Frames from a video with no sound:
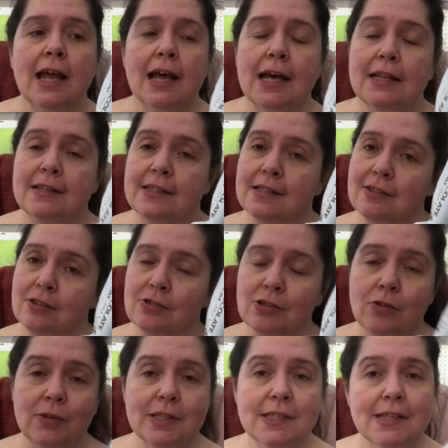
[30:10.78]
And since there's
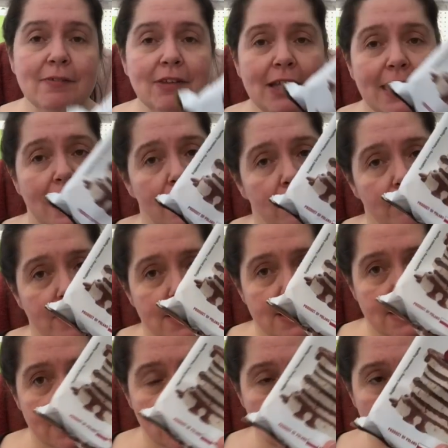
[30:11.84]
only 70
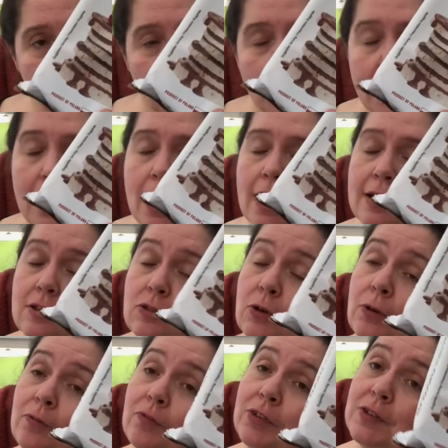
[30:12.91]
calories in each one, I
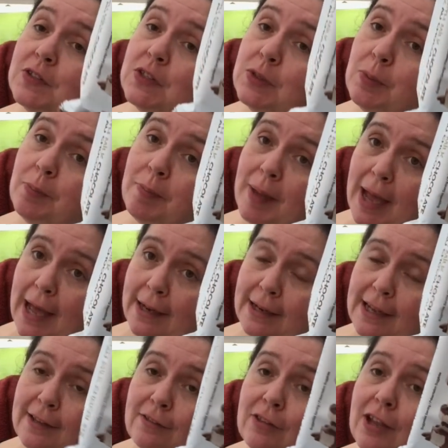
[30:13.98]
don't feel so bad.
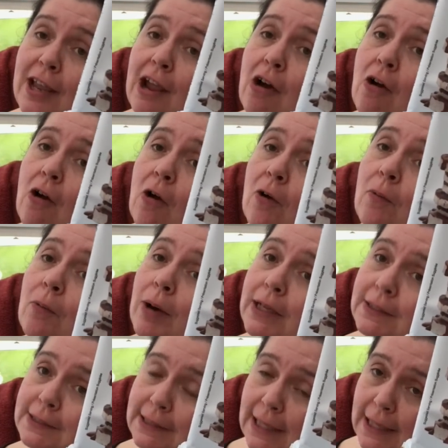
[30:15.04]
And they are
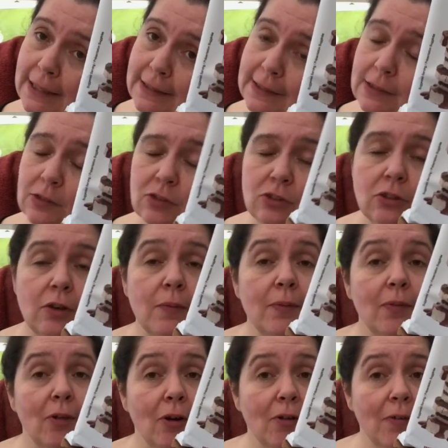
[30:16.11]
rice cakes, so
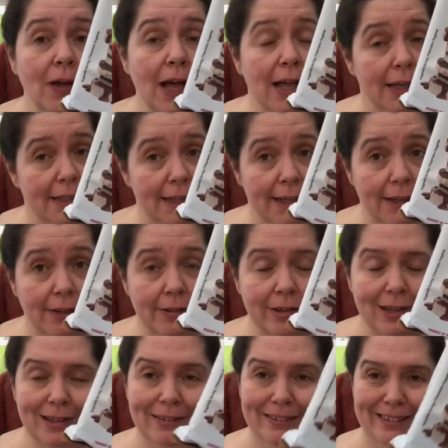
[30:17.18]
they're kind of
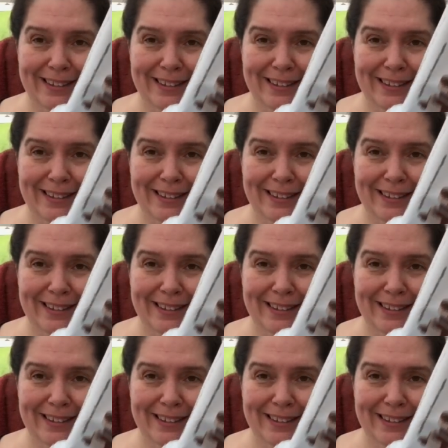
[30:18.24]
healthy.